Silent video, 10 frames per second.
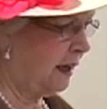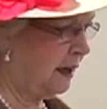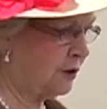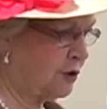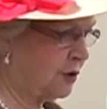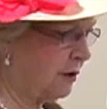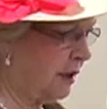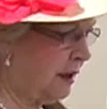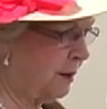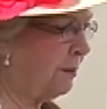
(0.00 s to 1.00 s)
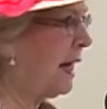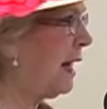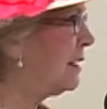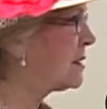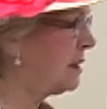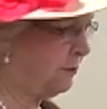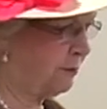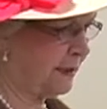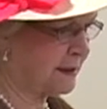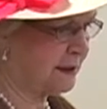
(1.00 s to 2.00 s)
ensuring a
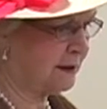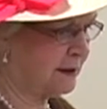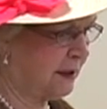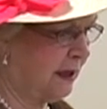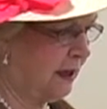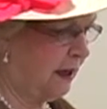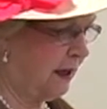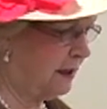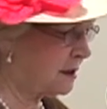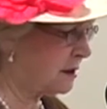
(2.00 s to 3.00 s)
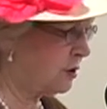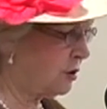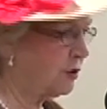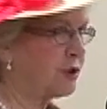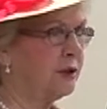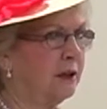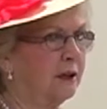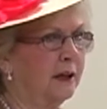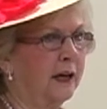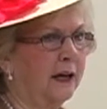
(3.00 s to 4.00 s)
positive business,
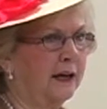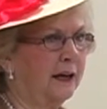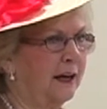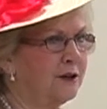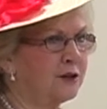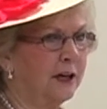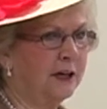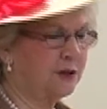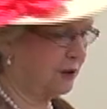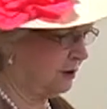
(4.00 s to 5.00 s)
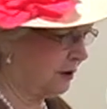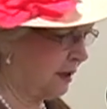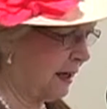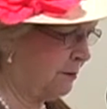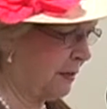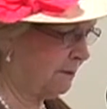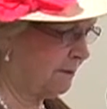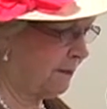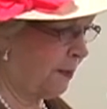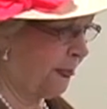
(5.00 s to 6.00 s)
institutional, and educational climate,
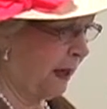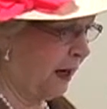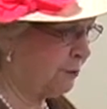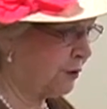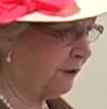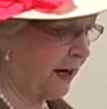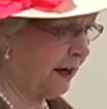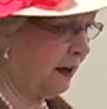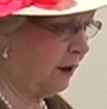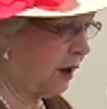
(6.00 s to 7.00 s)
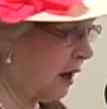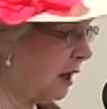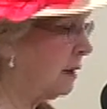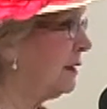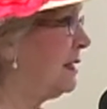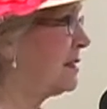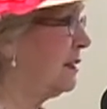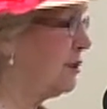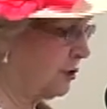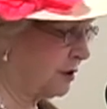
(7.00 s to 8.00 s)
and providing all
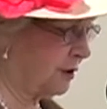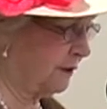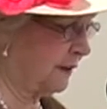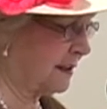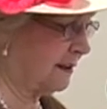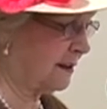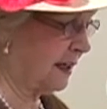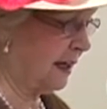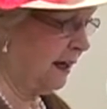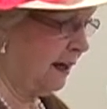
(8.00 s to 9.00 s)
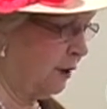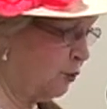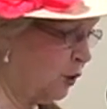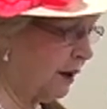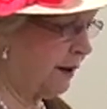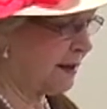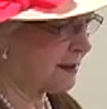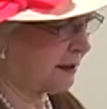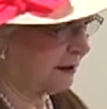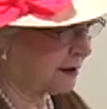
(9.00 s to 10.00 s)
essential services. And
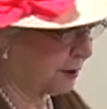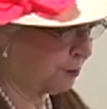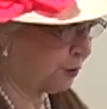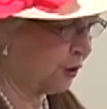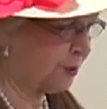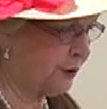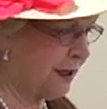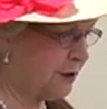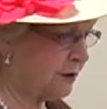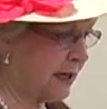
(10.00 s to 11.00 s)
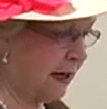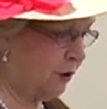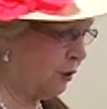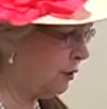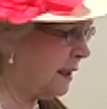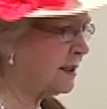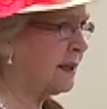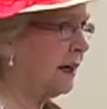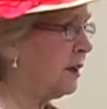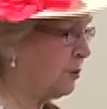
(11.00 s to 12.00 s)
whereas it is appropriate to not only
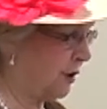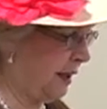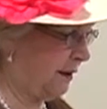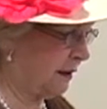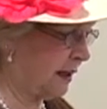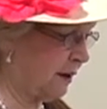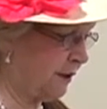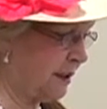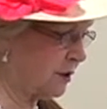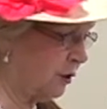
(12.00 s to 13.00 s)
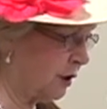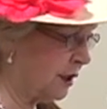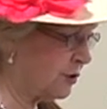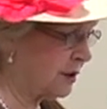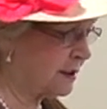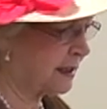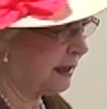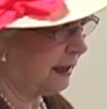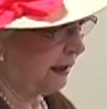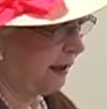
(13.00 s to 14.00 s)
celebrate the county's origins
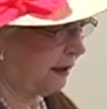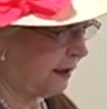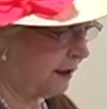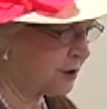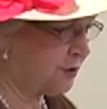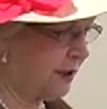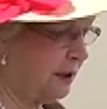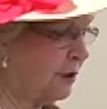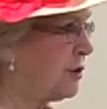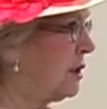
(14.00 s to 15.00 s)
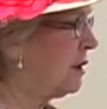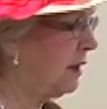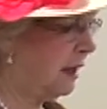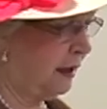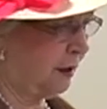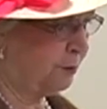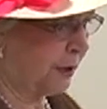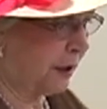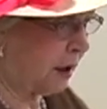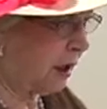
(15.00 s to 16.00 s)
and history this year,
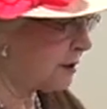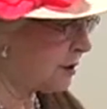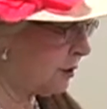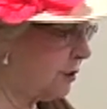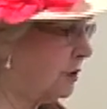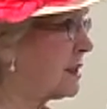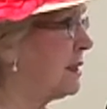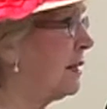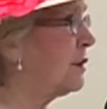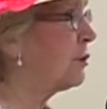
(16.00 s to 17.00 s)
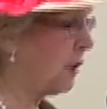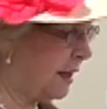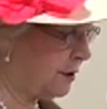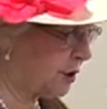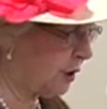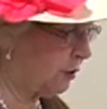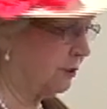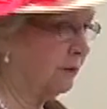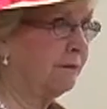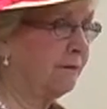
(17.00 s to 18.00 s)
but also to set the right
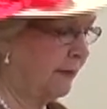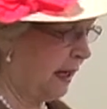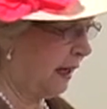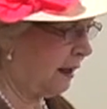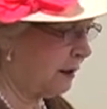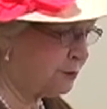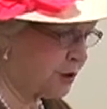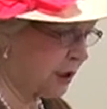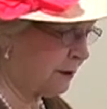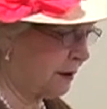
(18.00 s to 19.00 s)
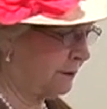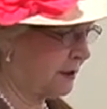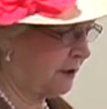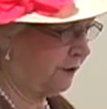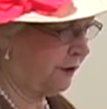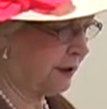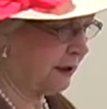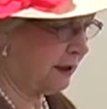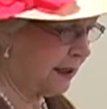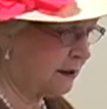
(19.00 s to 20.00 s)
tone and objectives for
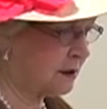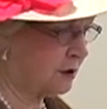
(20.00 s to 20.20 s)
the next